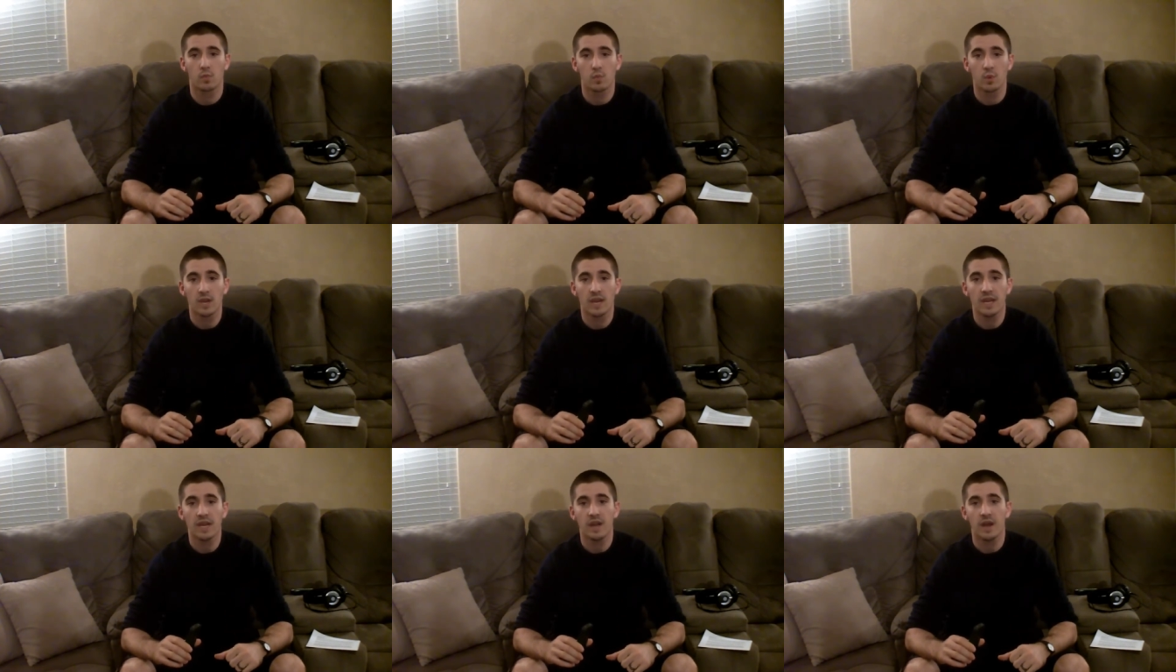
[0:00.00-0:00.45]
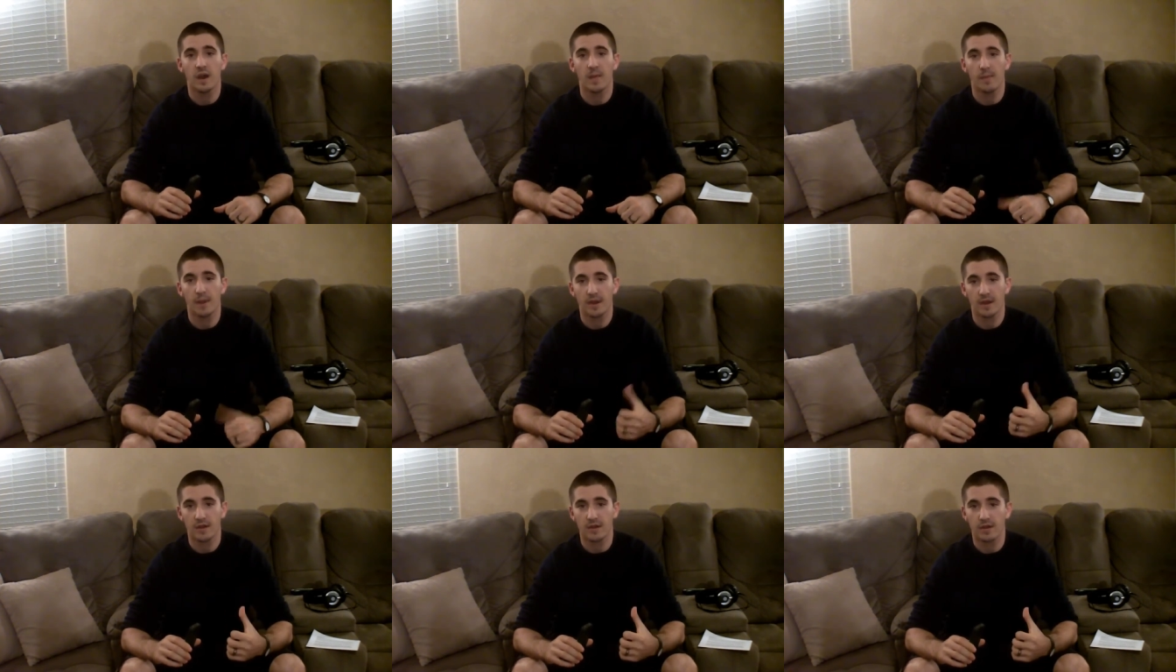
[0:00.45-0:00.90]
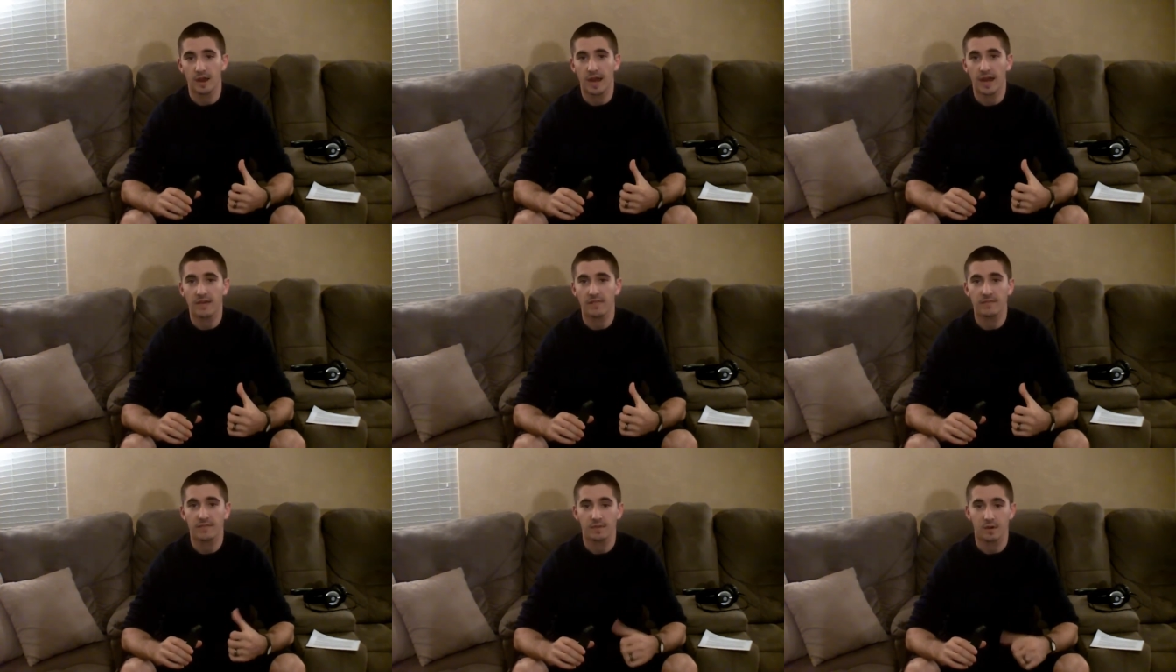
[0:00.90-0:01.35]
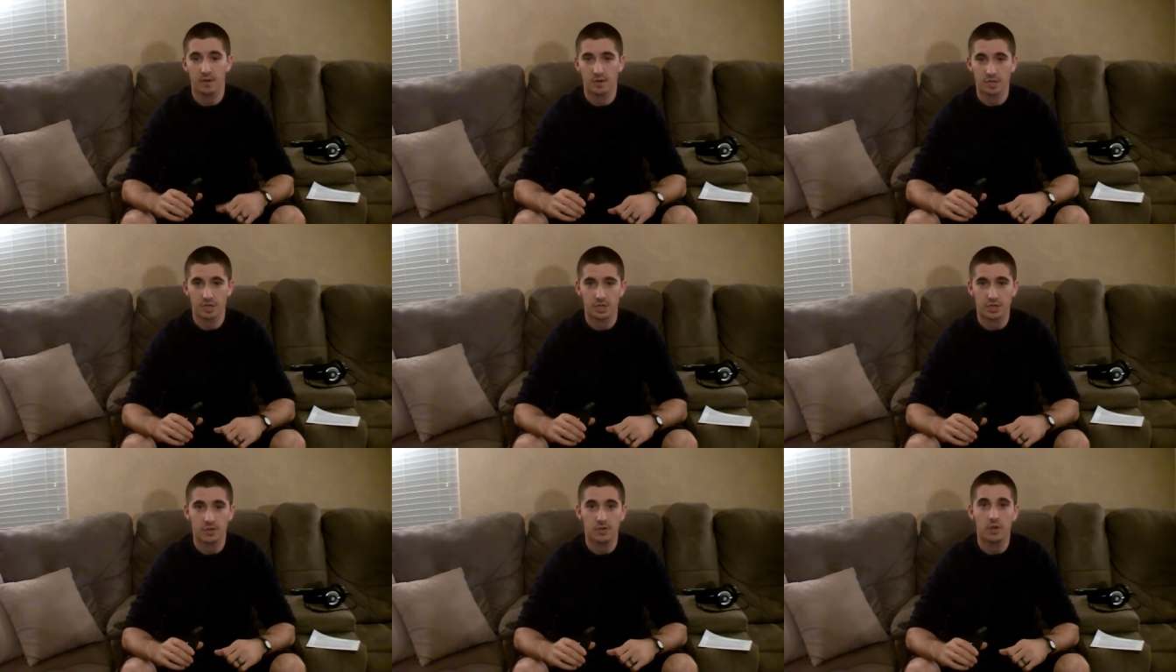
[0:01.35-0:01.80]
read a paragraph or
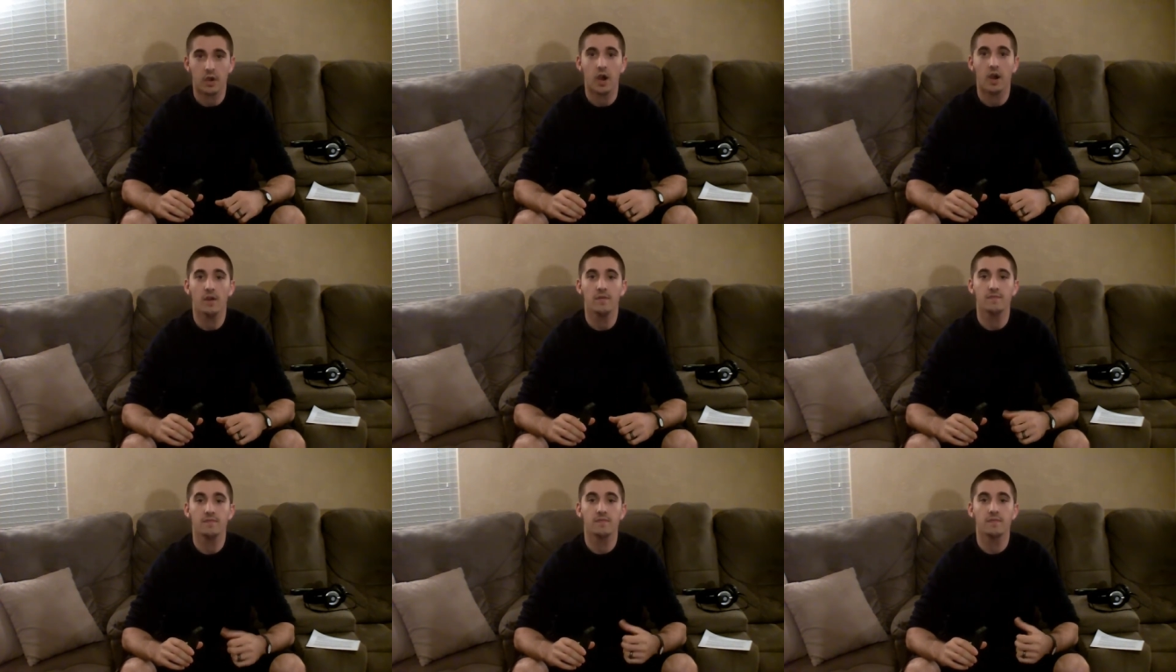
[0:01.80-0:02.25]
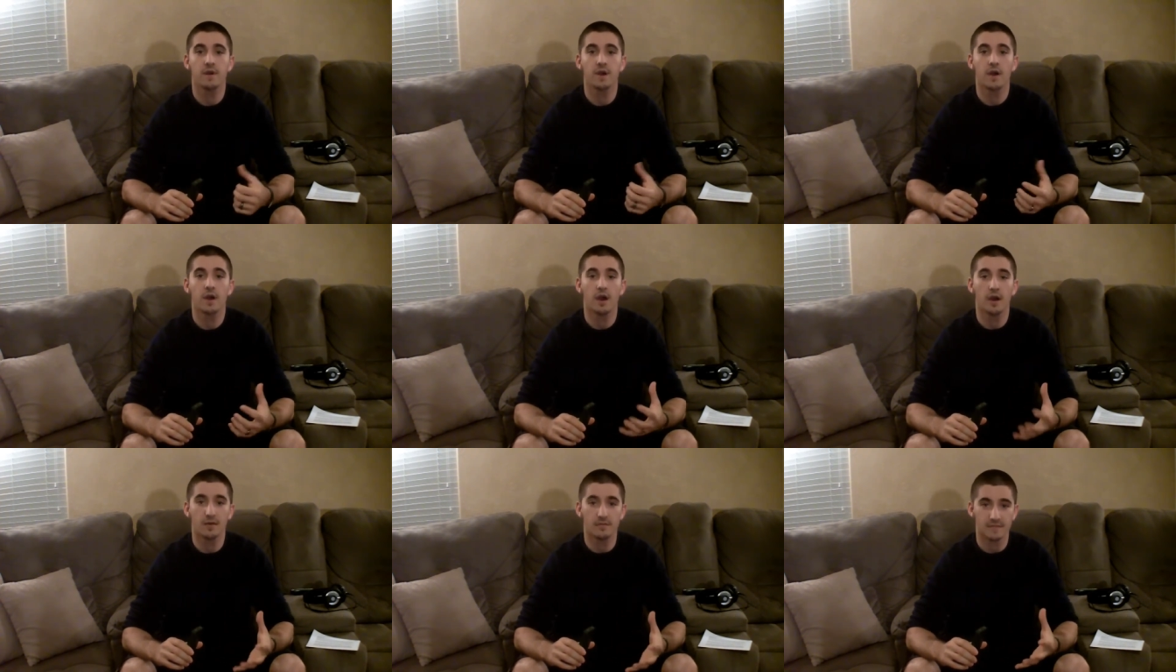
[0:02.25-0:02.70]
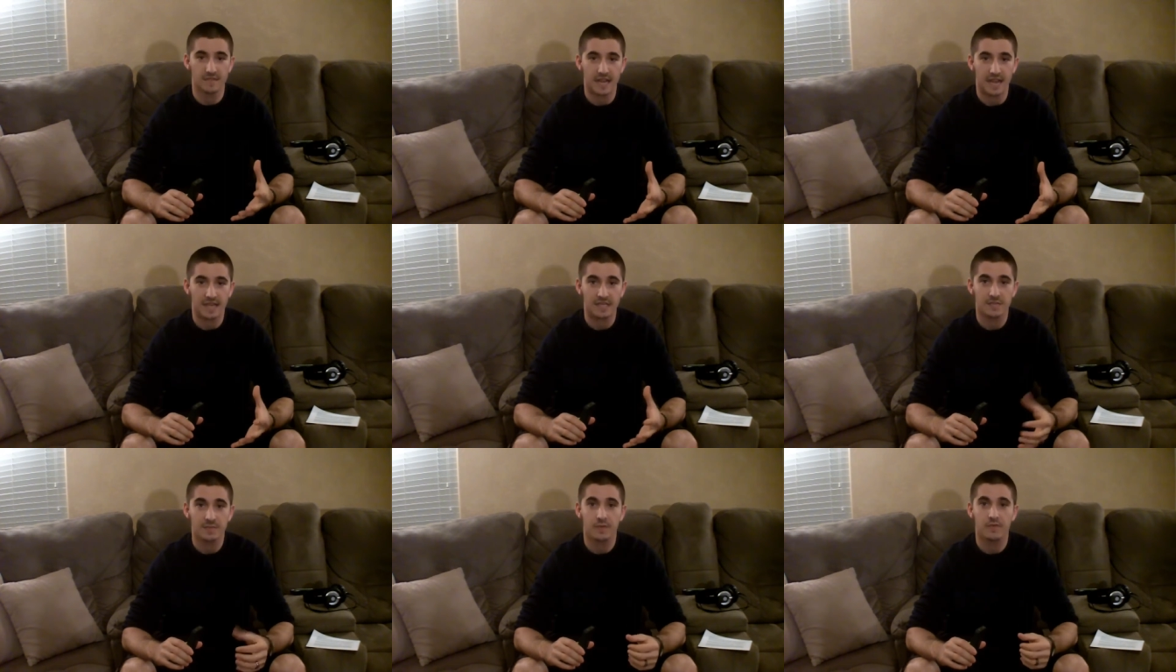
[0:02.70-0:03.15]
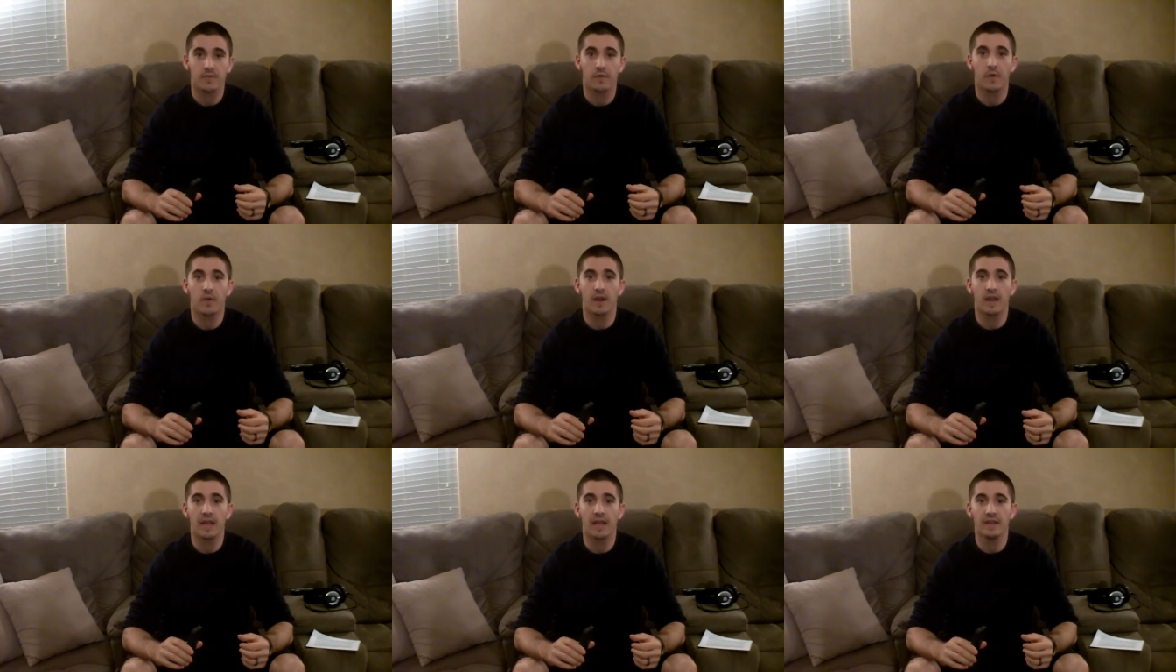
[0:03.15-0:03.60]
two of of text
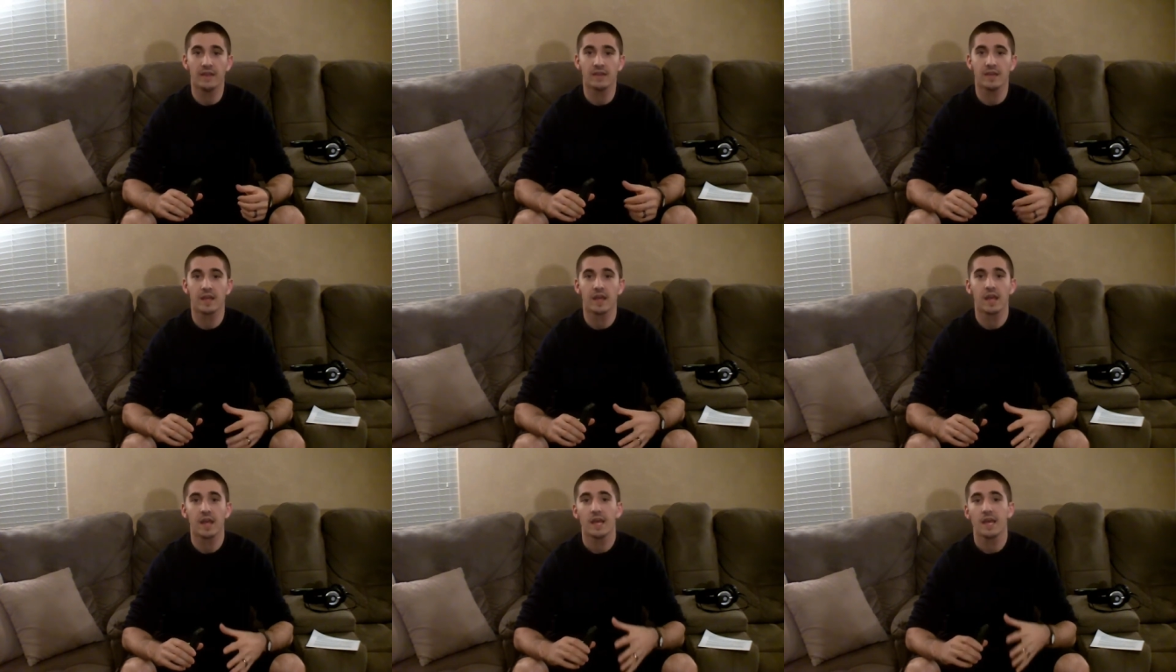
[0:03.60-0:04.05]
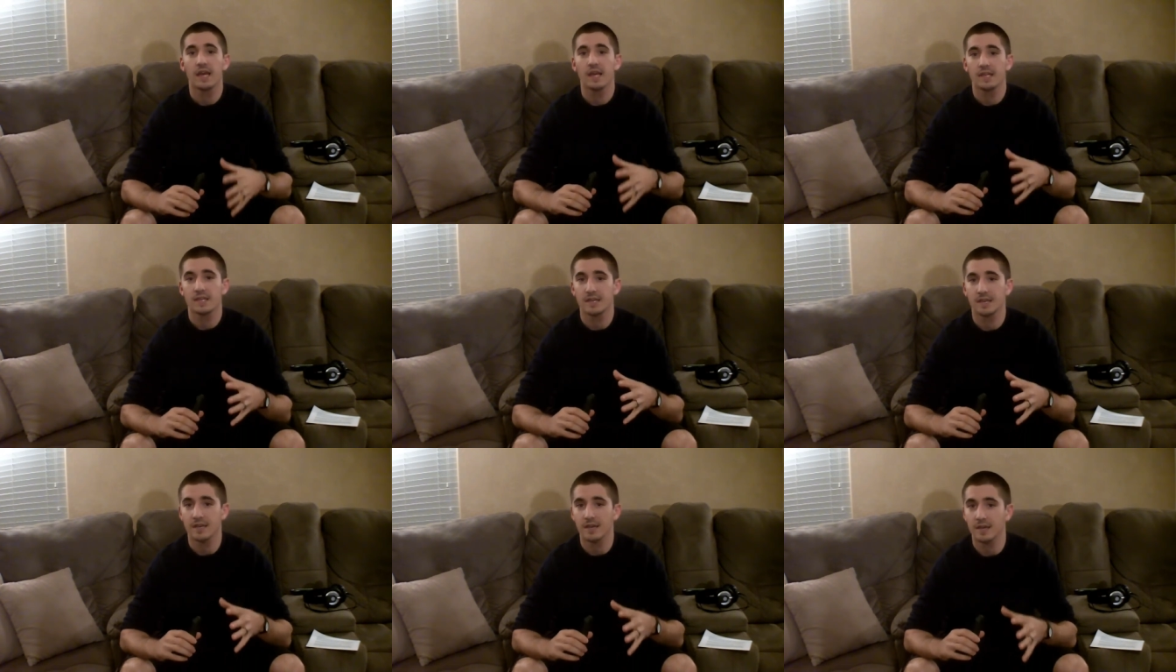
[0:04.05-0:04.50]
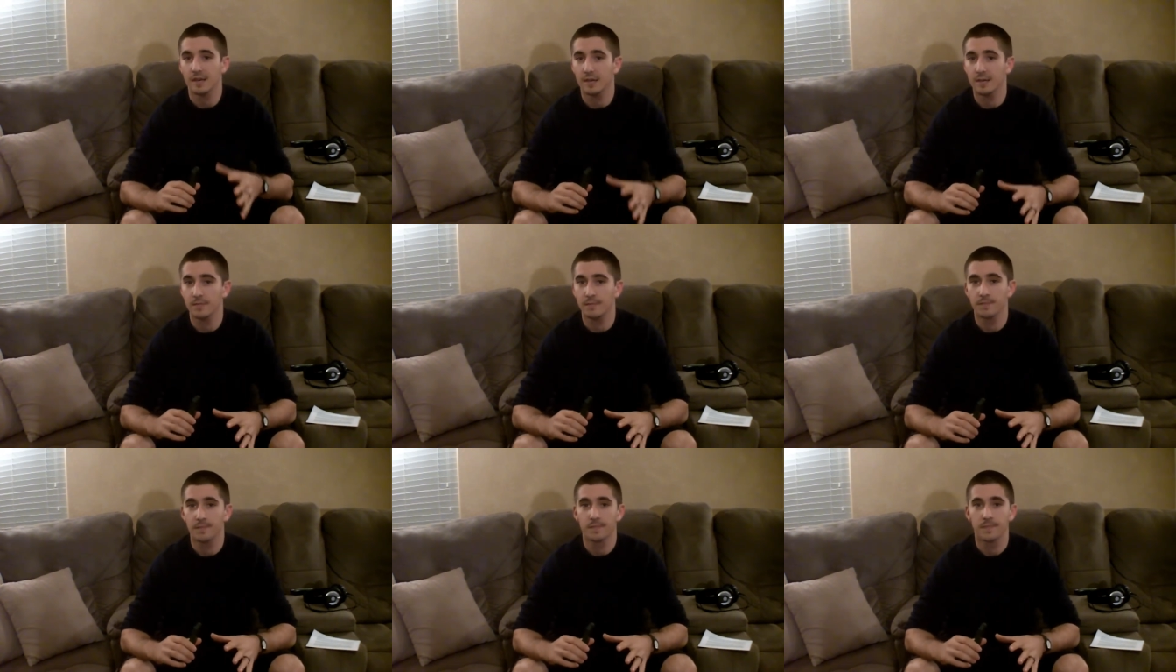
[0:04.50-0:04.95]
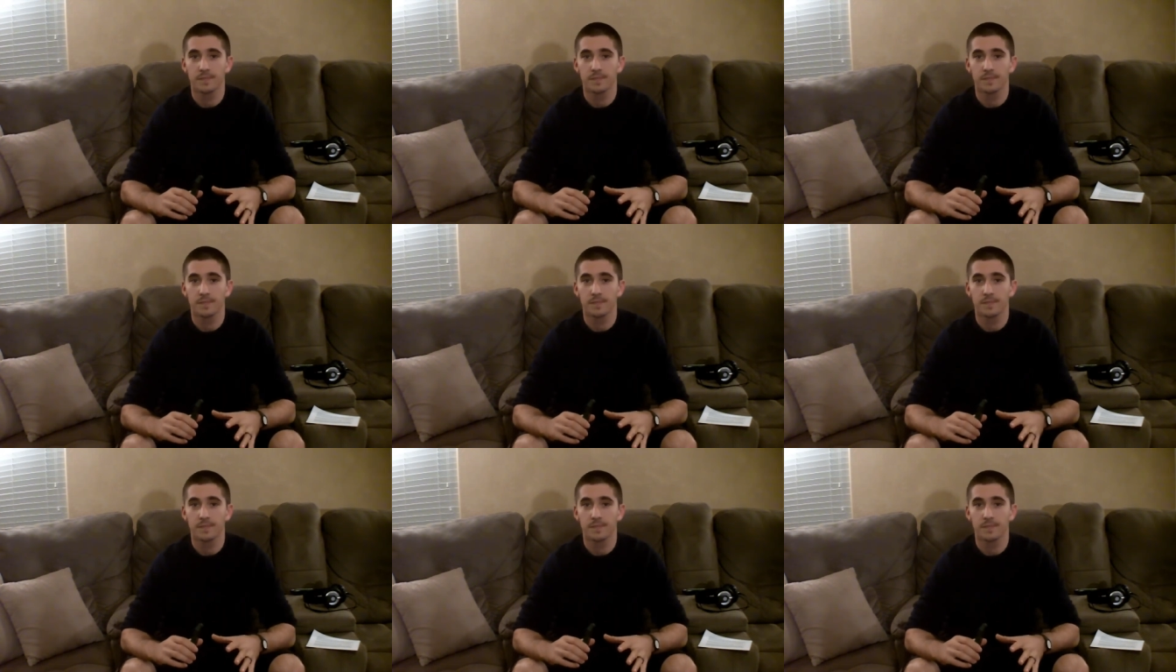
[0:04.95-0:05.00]
beforehand to